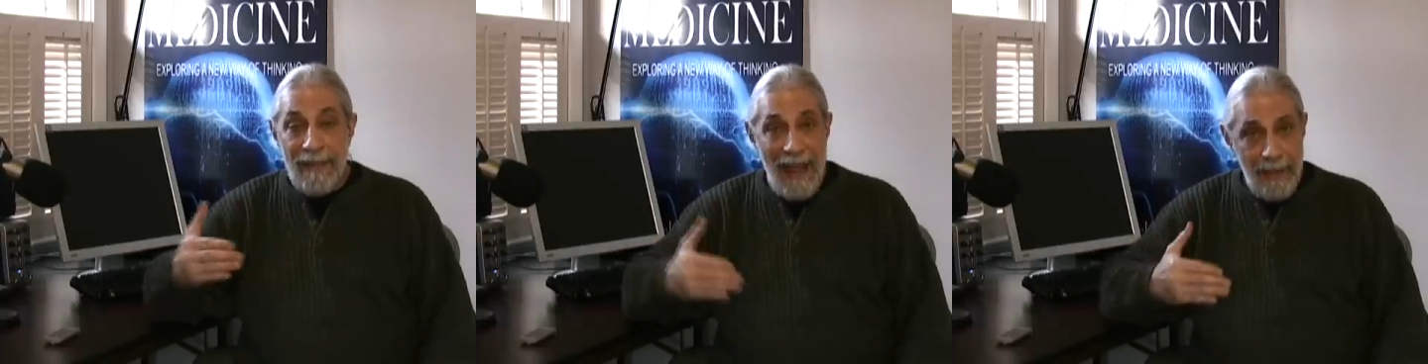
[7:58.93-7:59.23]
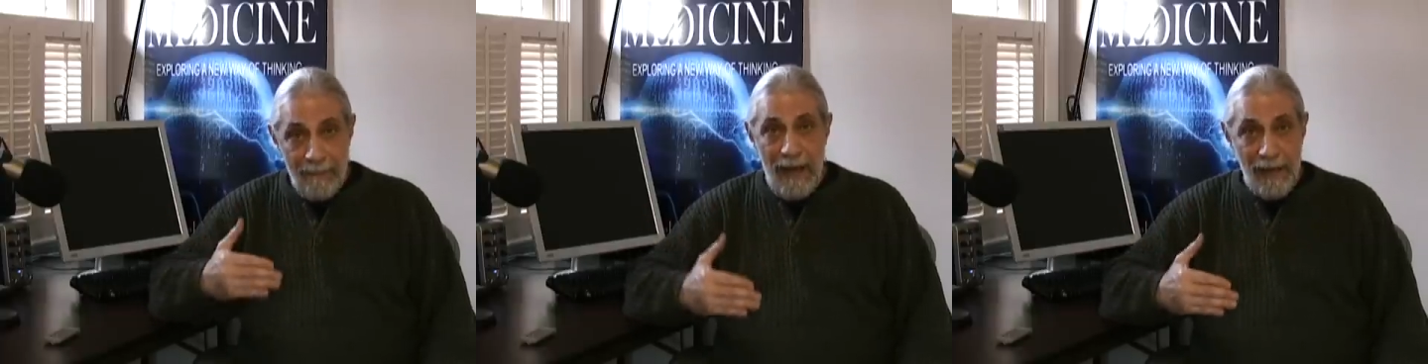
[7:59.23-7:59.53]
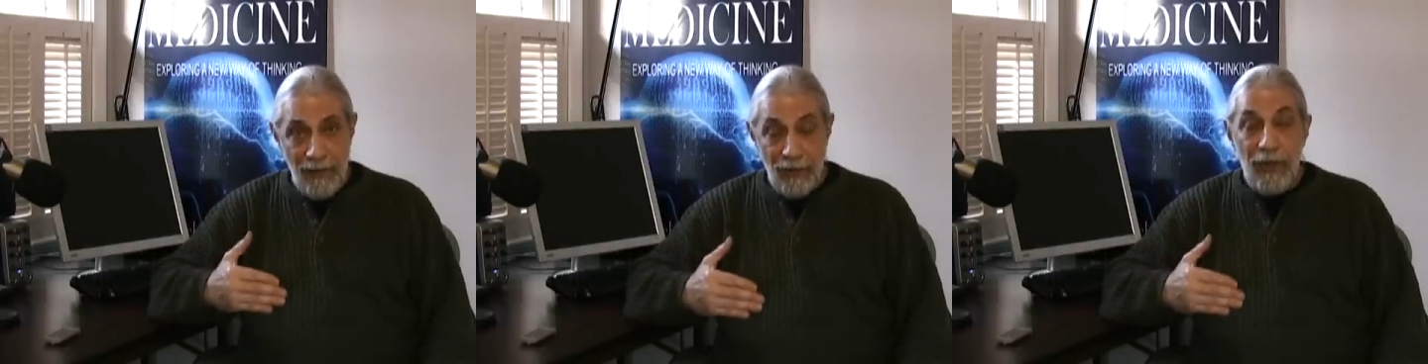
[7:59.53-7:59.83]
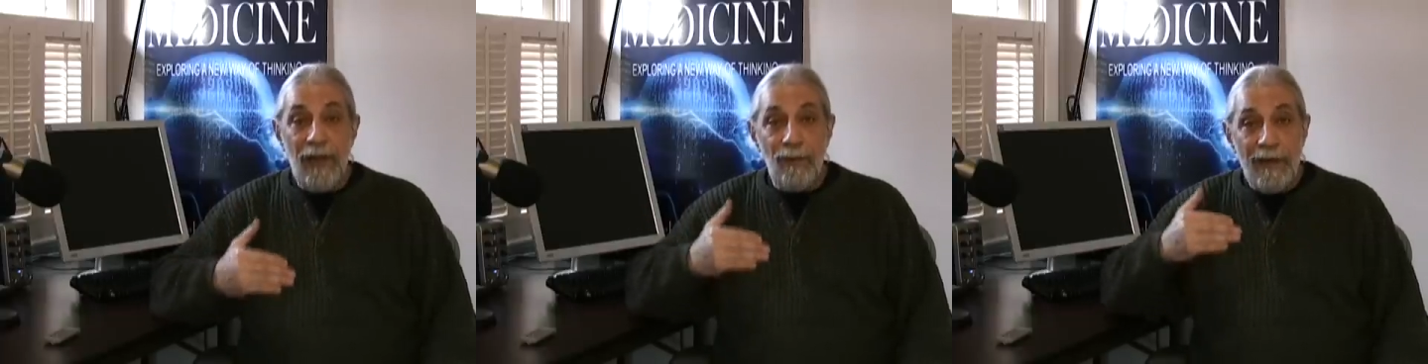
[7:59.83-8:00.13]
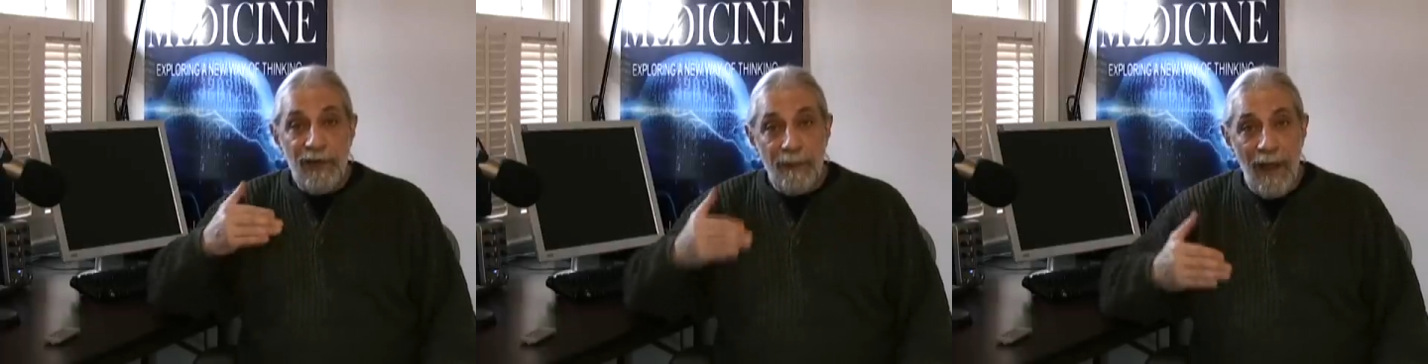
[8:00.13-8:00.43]
That means in
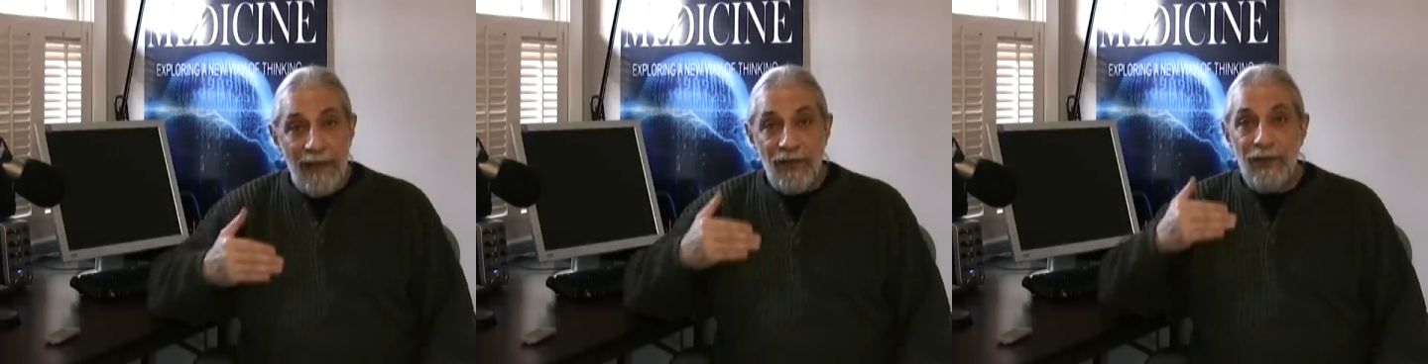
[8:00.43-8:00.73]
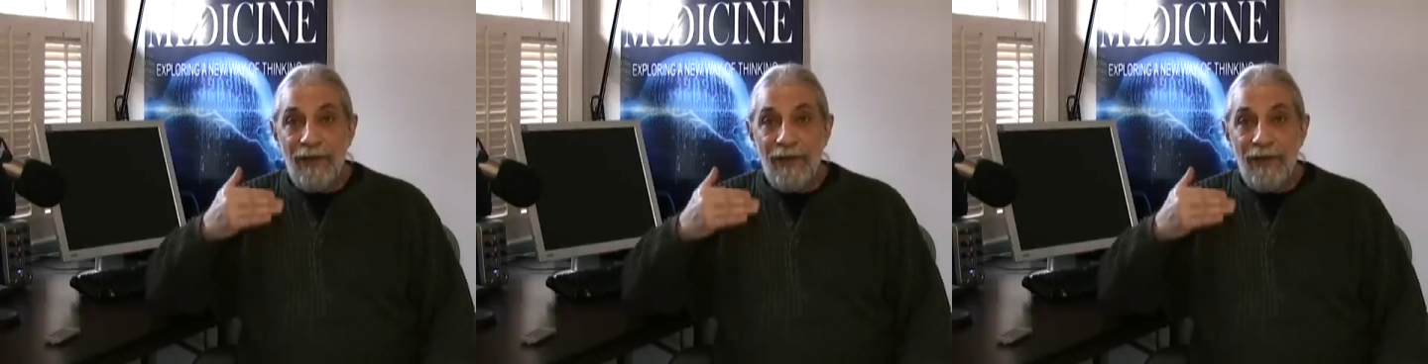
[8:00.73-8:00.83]
response